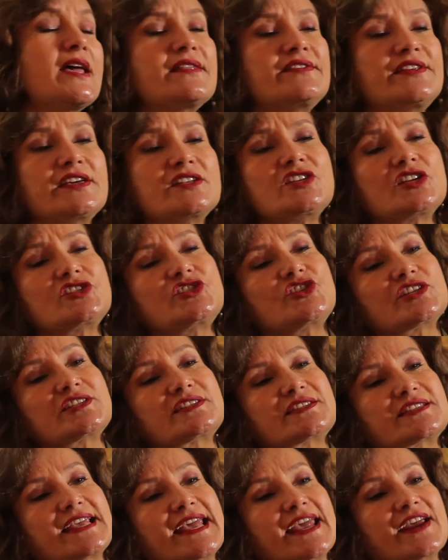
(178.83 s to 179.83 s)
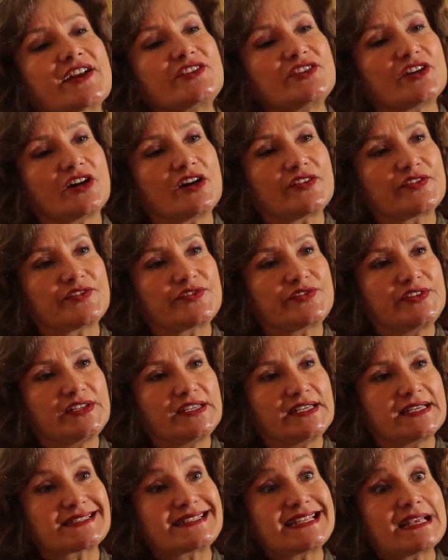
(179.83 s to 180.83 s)
they're not just scared of the
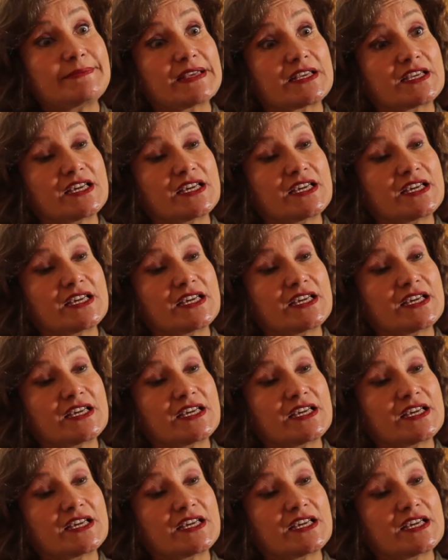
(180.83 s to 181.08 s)
Islamic